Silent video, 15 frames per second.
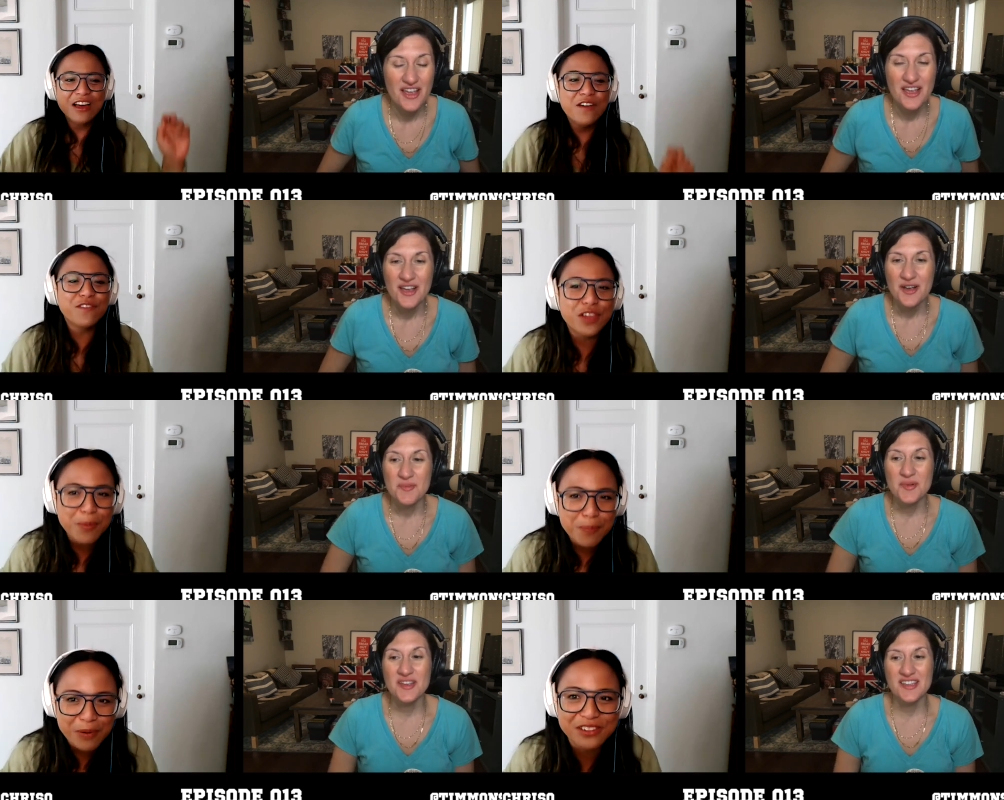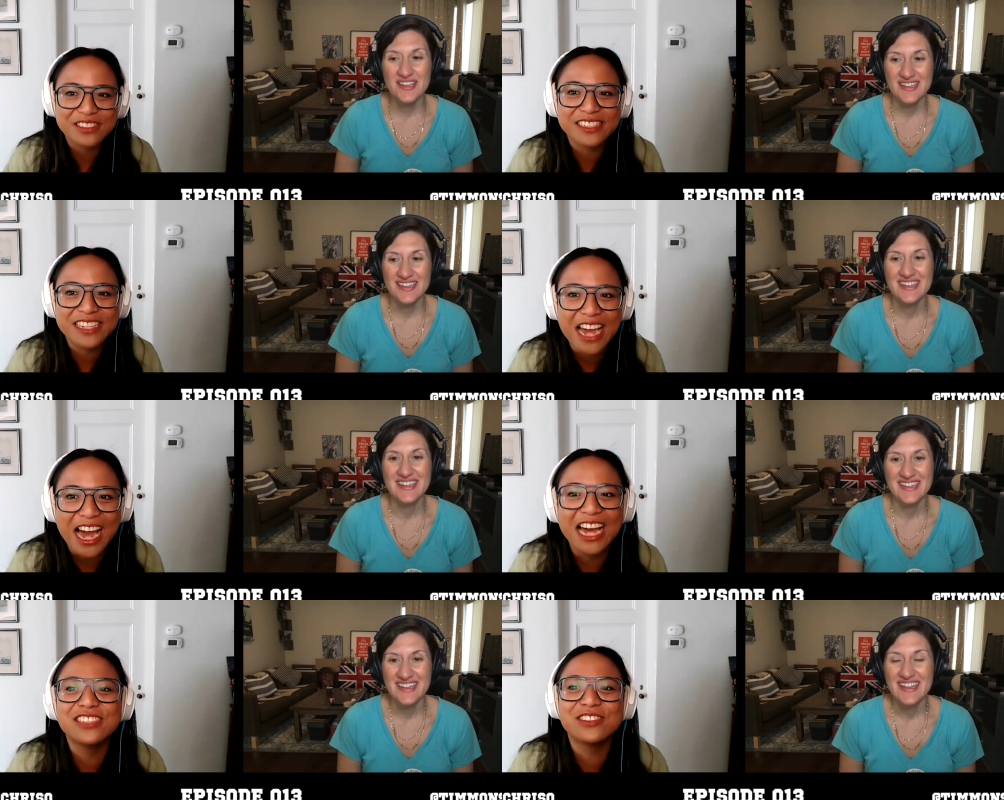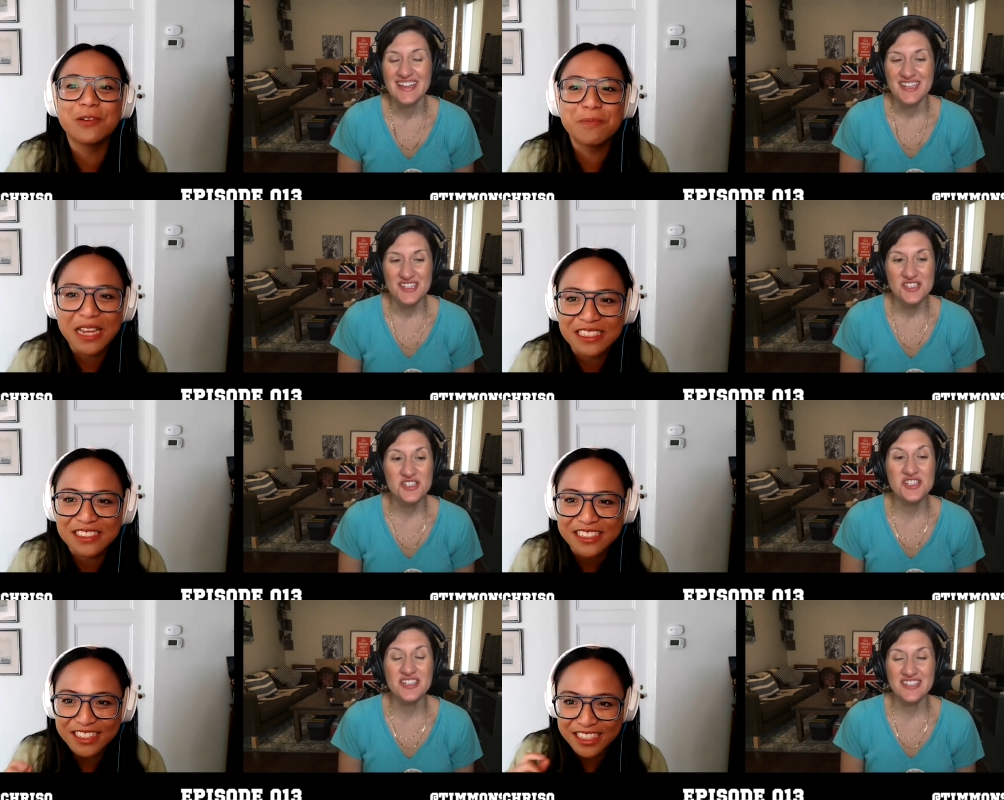Speaker 1: flippers, but, yeah. So
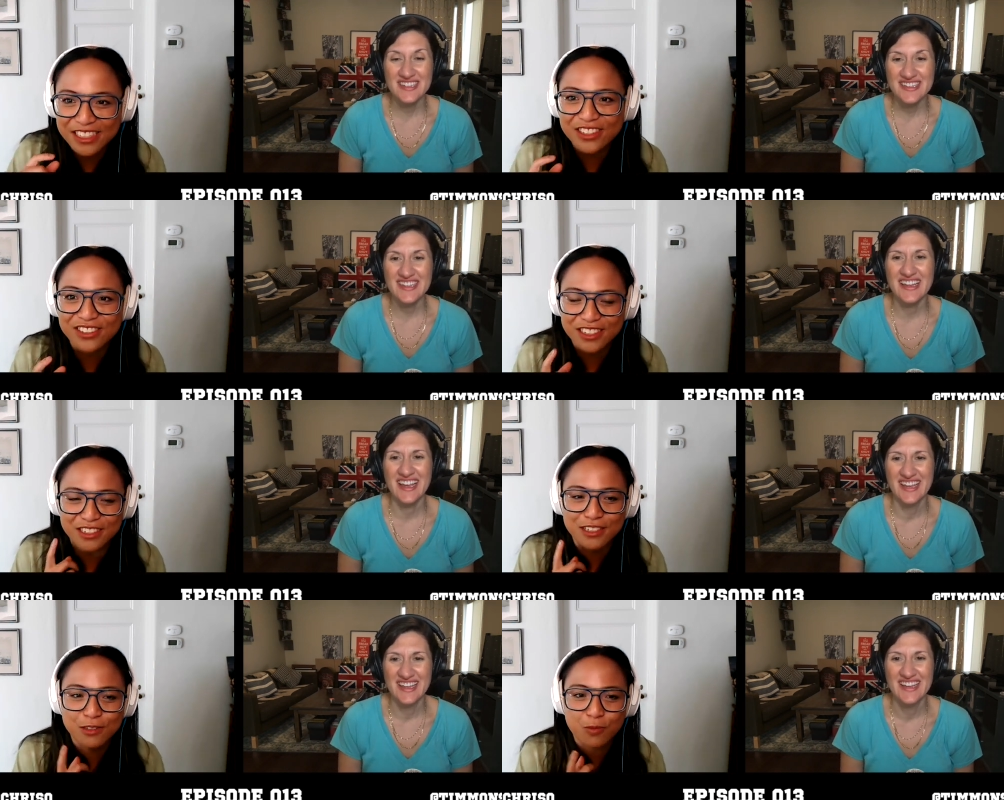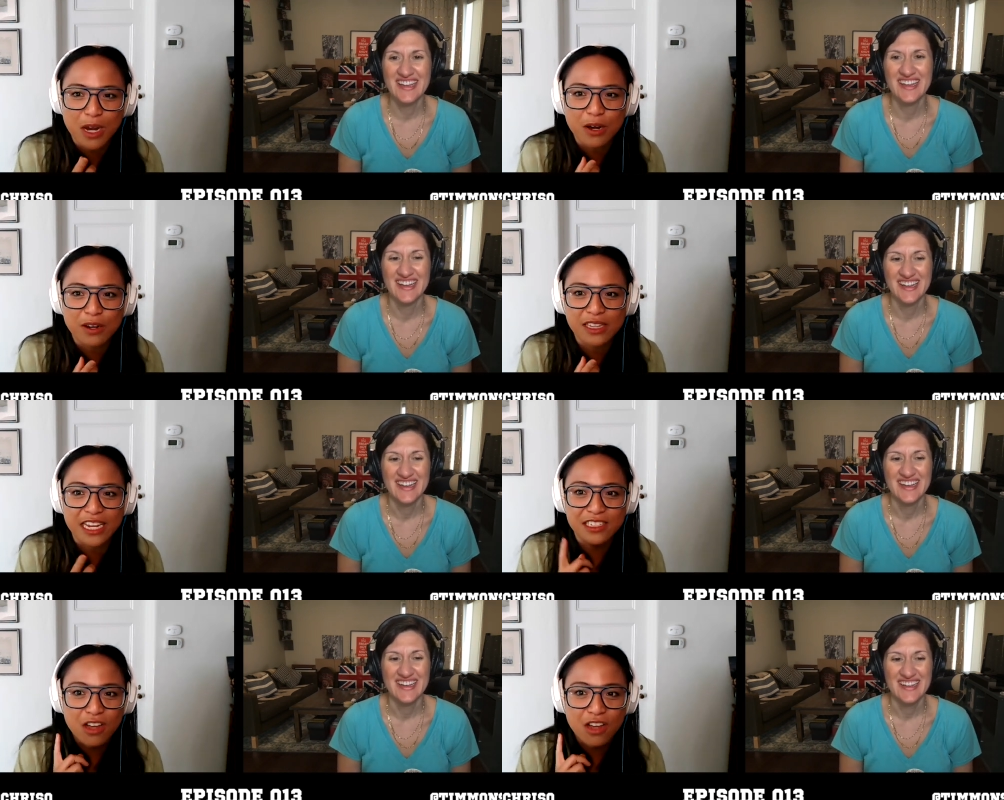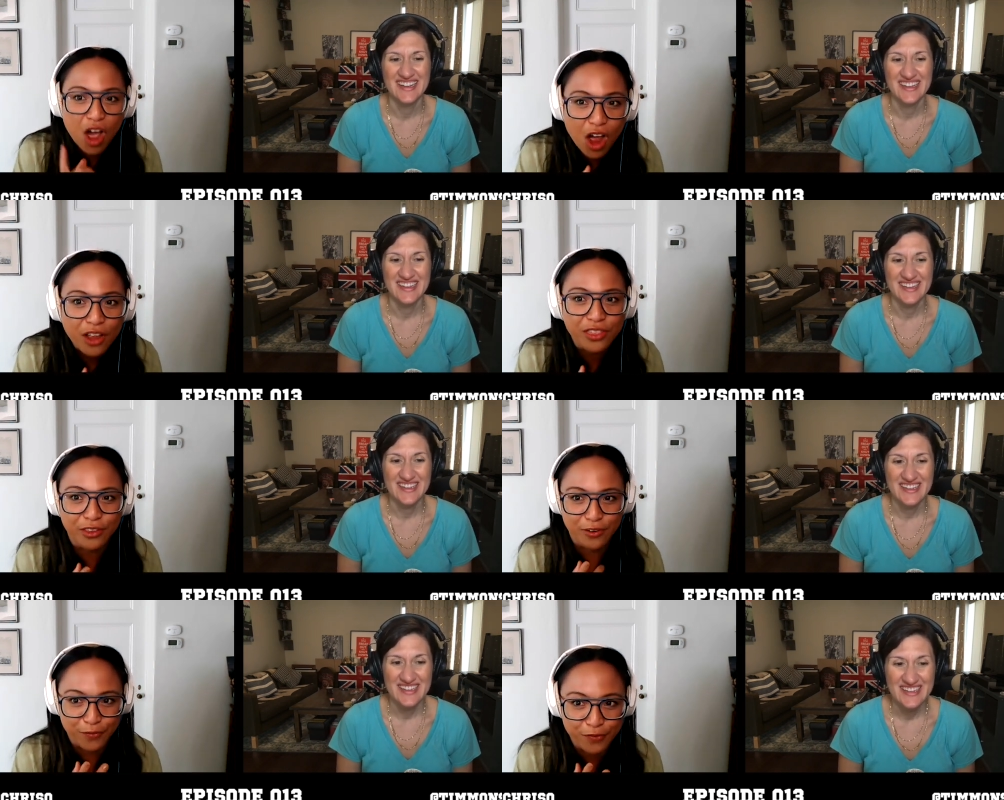basically, it looks like she's wearing like
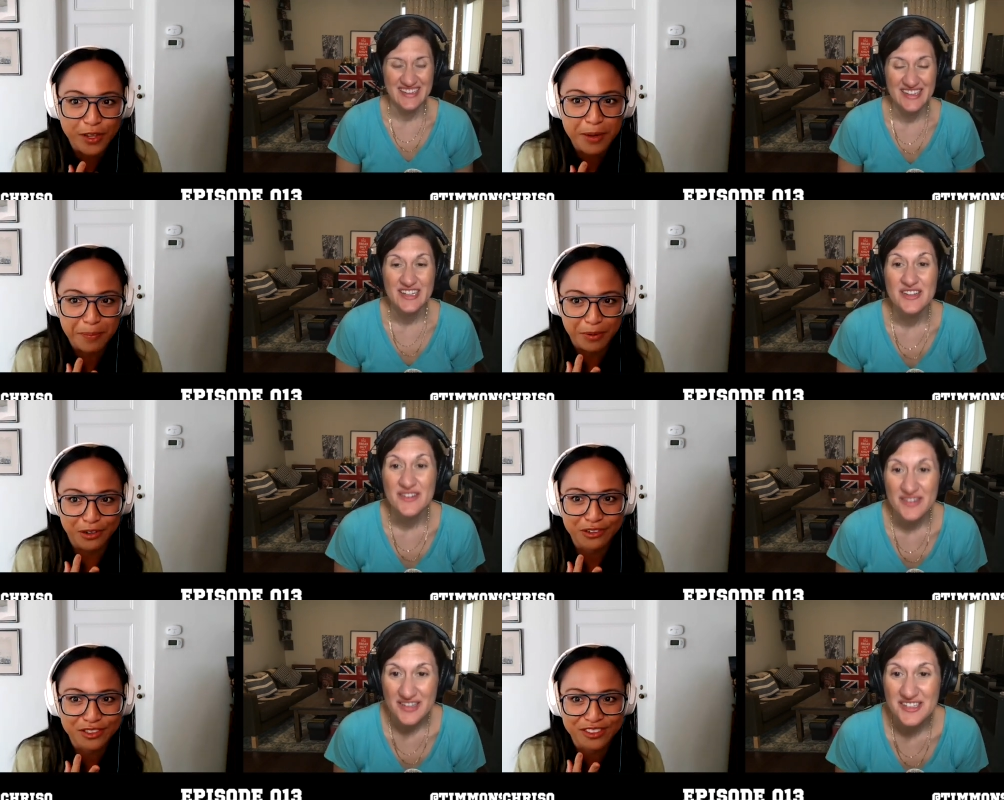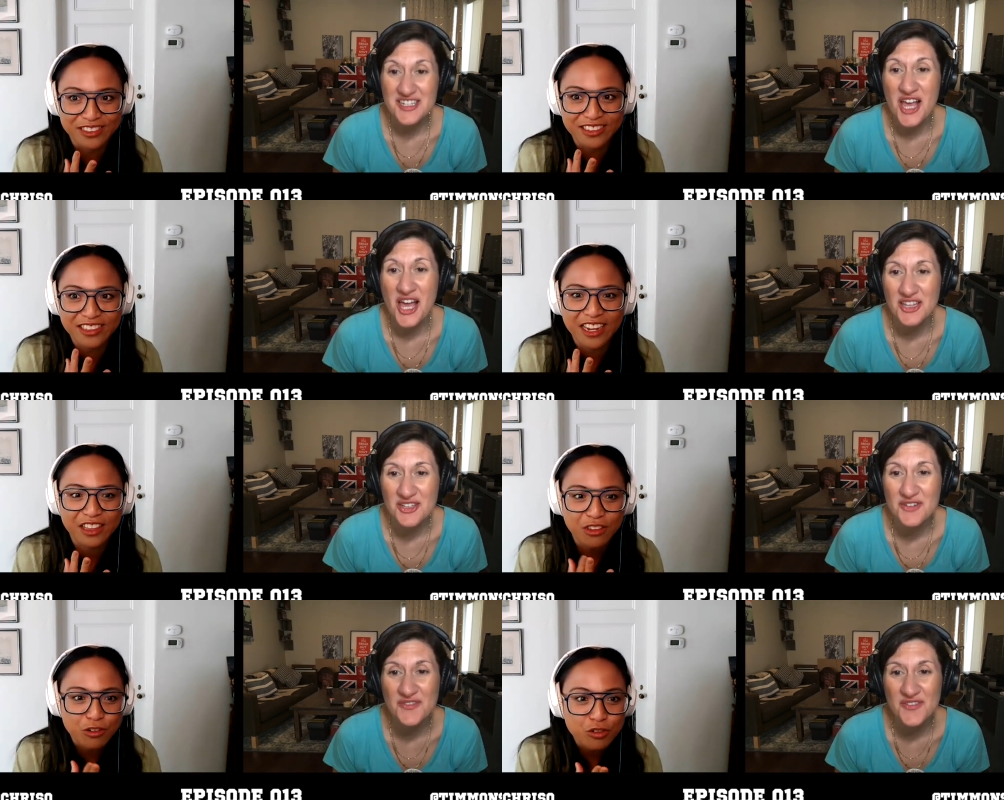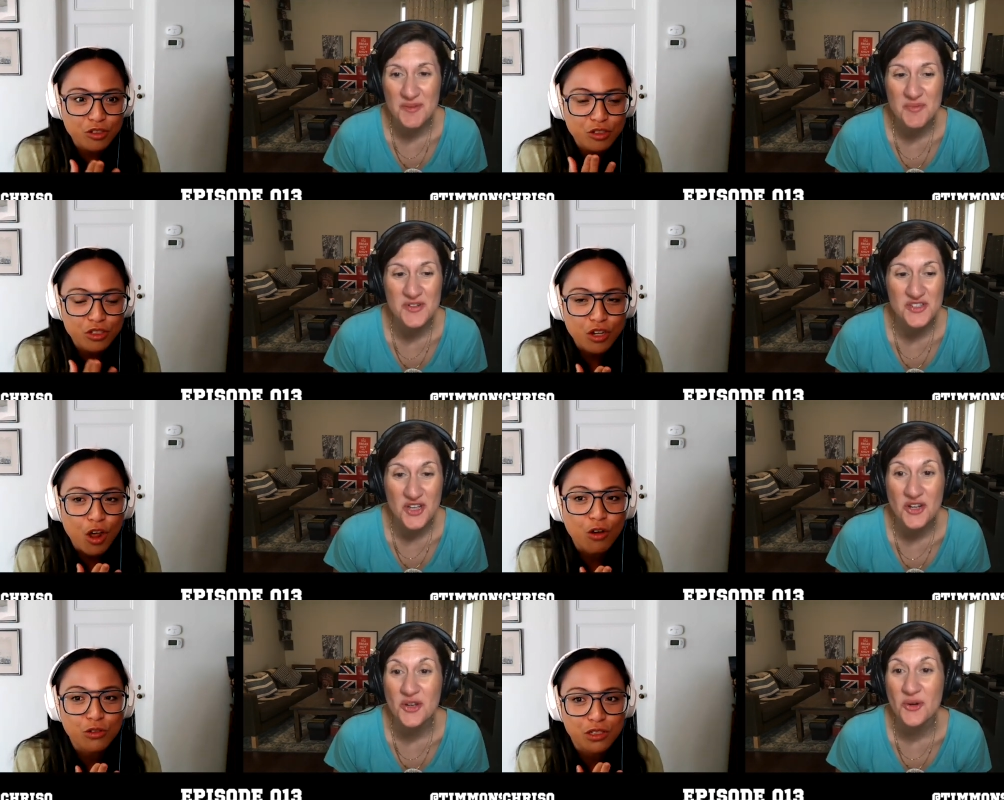toddler flippers. Toddler like, flippers so on
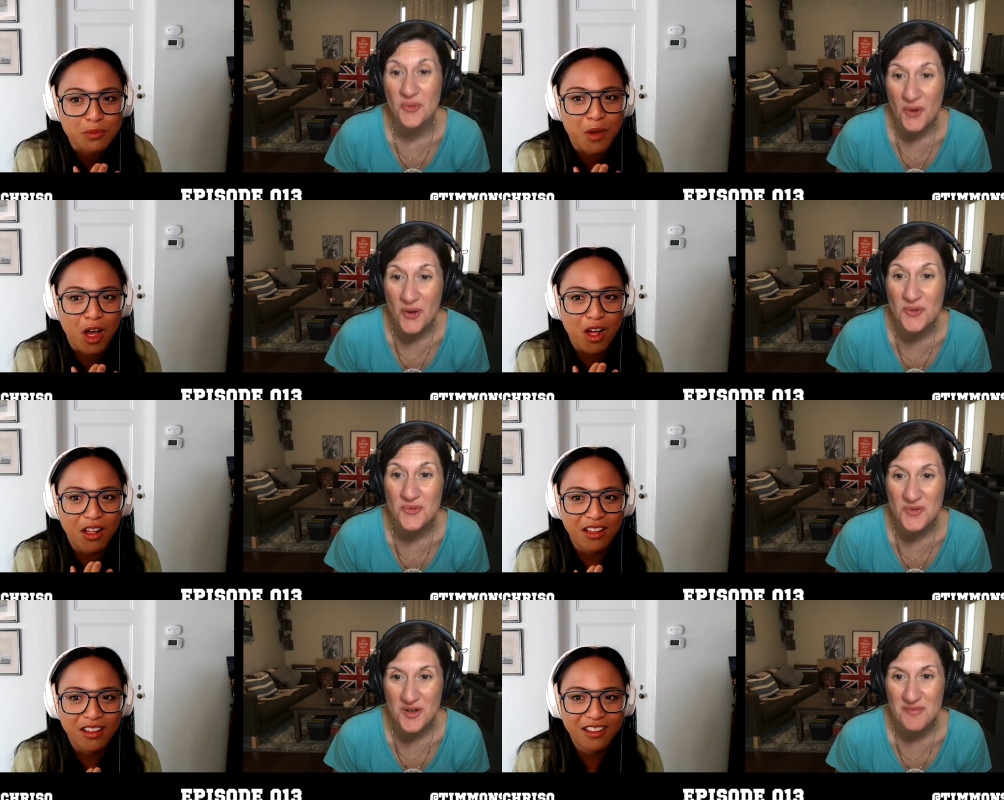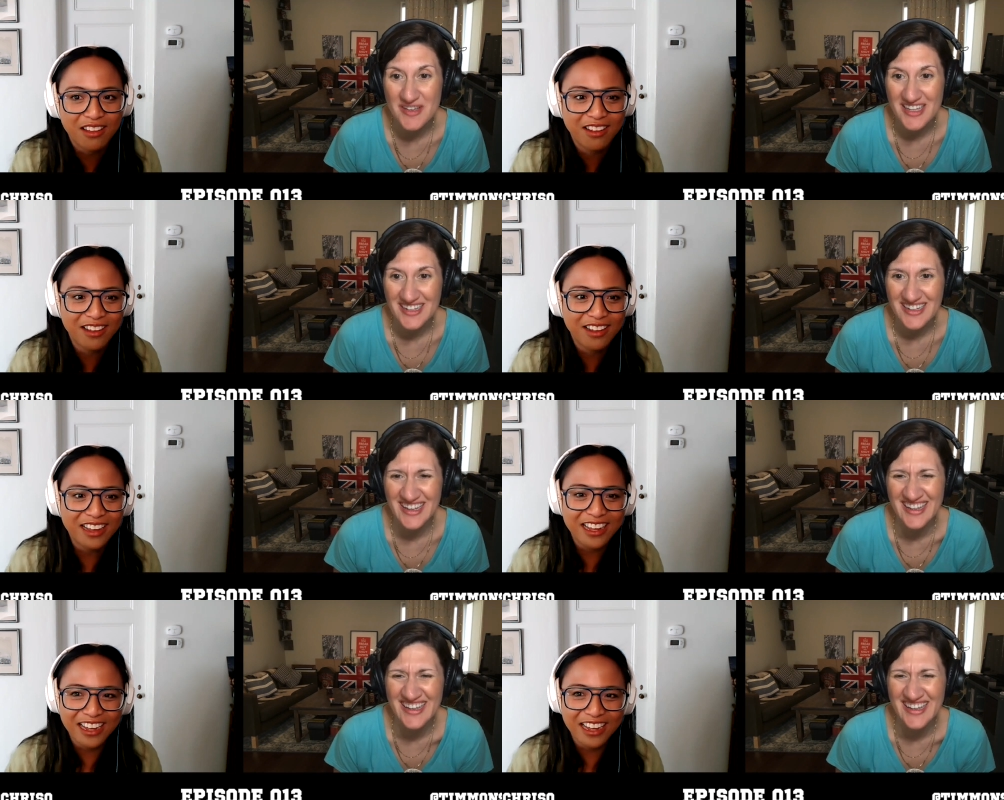a grown small. woman